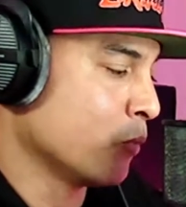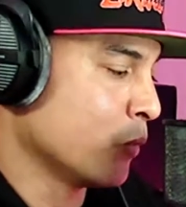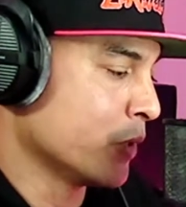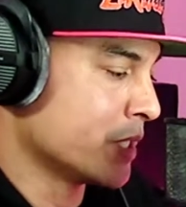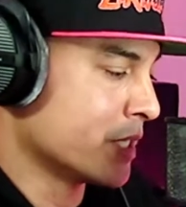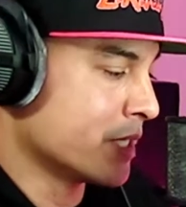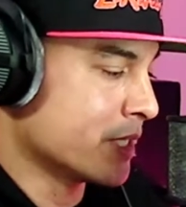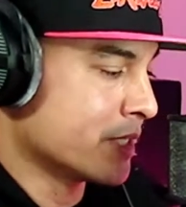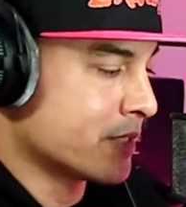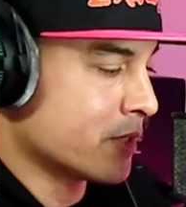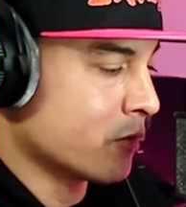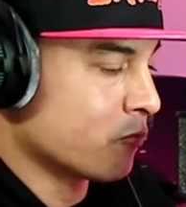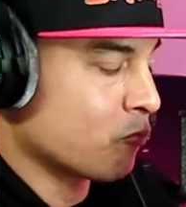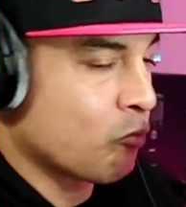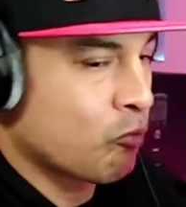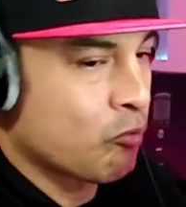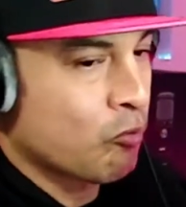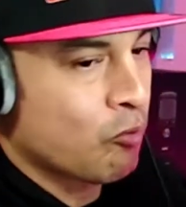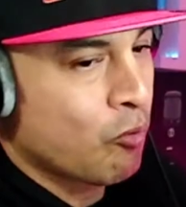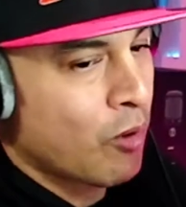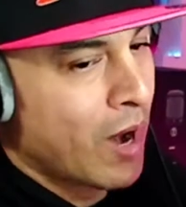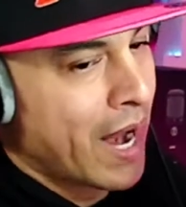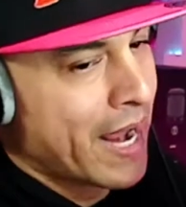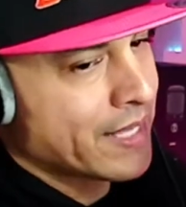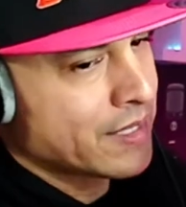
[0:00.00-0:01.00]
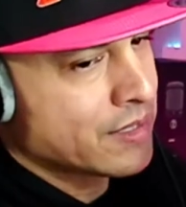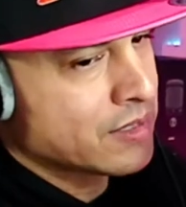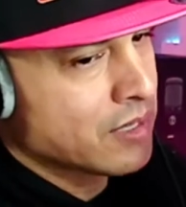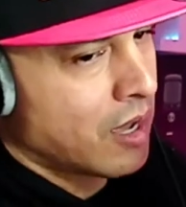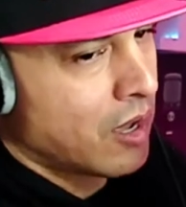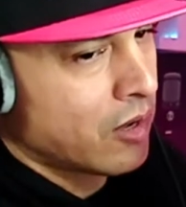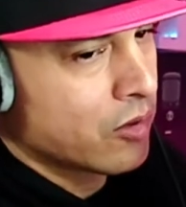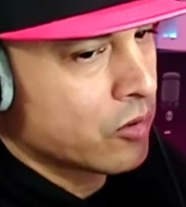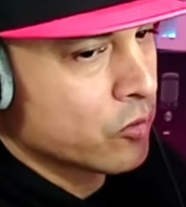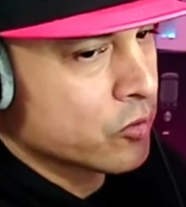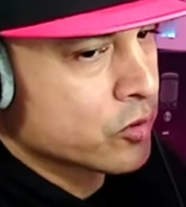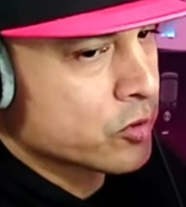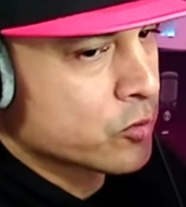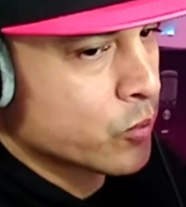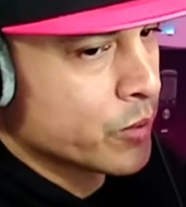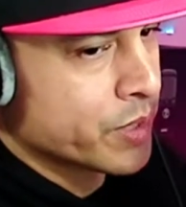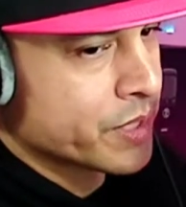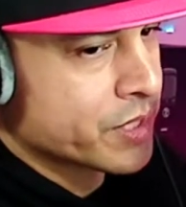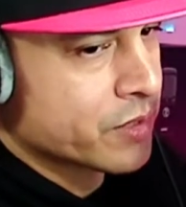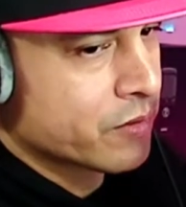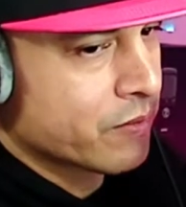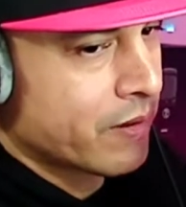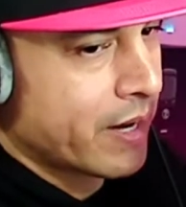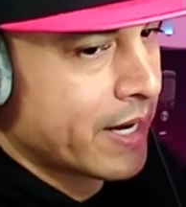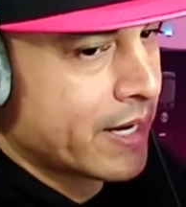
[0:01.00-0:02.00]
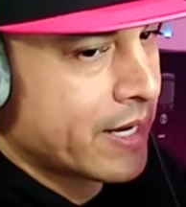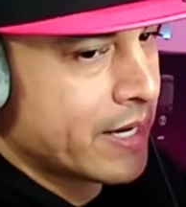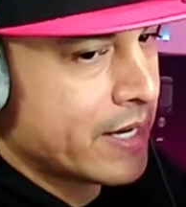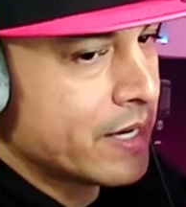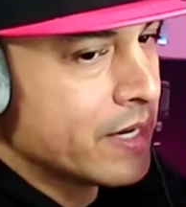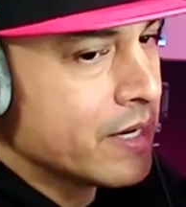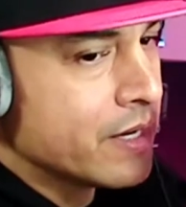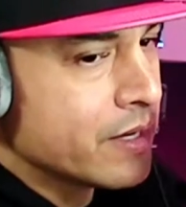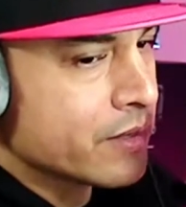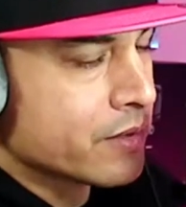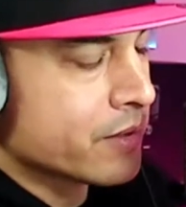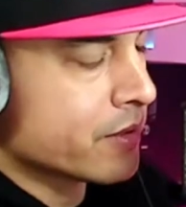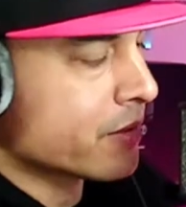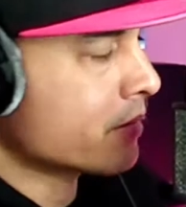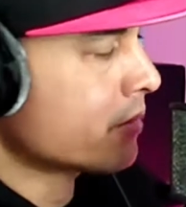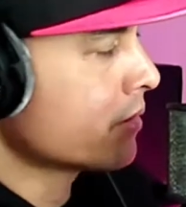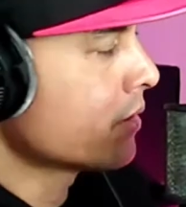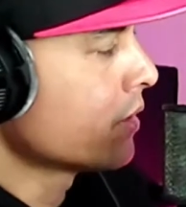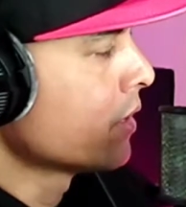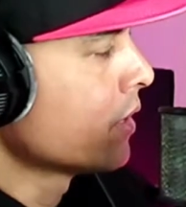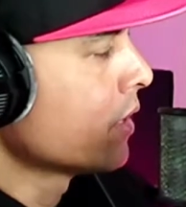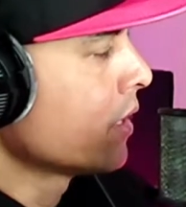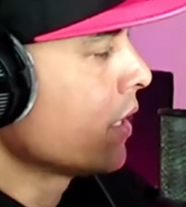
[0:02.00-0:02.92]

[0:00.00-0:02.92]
which is the right toggle switch right here.